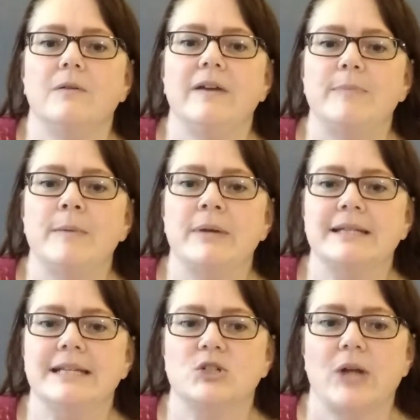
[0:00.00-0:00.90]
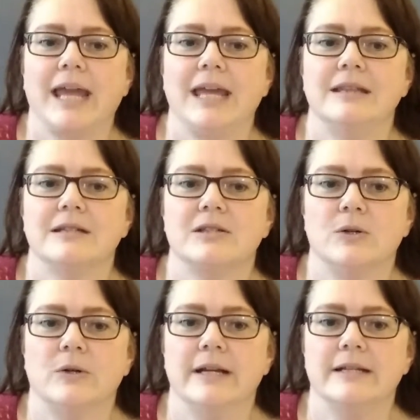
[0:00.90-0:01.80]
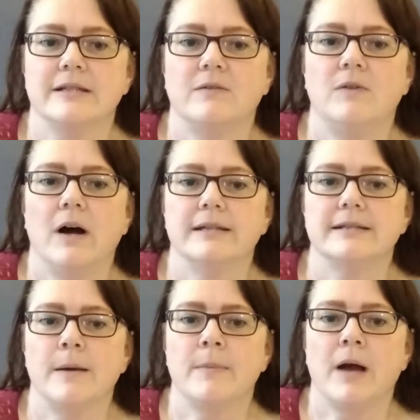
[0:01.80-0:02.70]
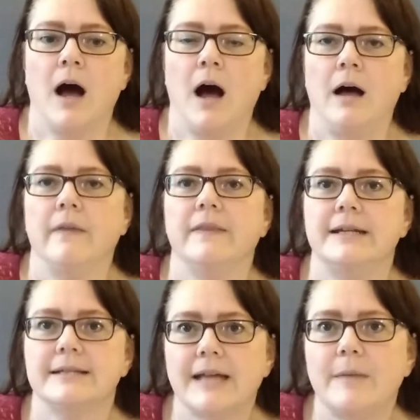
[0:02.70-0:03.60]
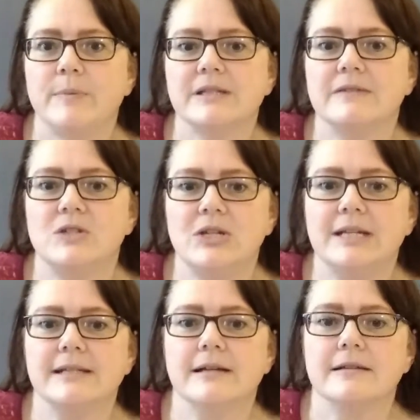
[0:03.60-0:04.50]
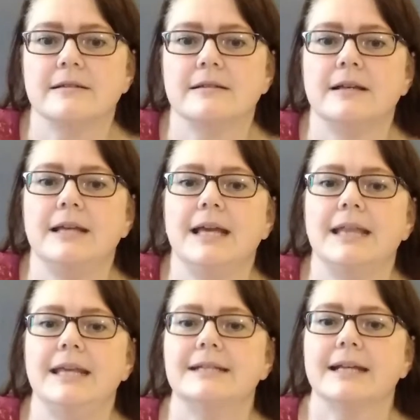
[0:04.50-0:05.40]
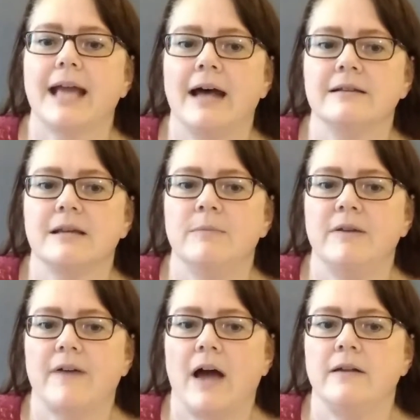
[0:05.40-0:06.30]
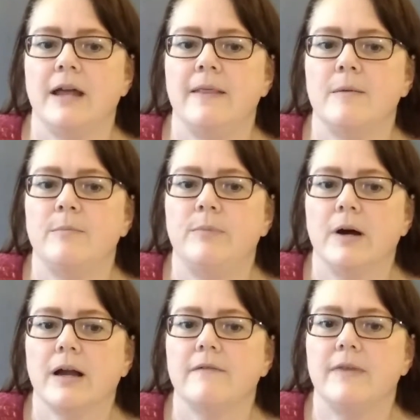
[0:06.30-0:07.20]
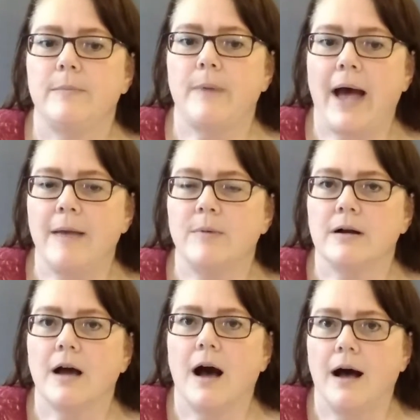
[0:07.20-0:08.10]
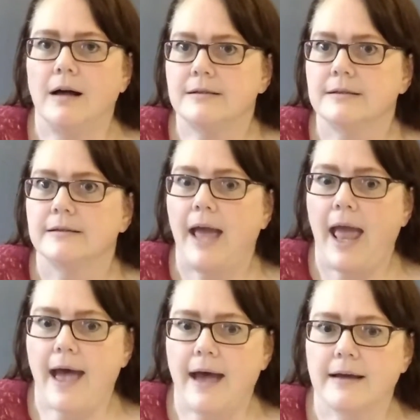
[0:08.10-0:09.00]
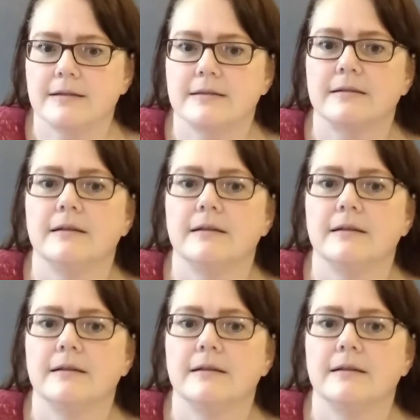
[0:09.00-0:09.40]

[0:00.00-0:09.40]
We've been busy tracking the stories of what some call the disciples of Jesus. These accounts can be found in the book of the Bible called Acts.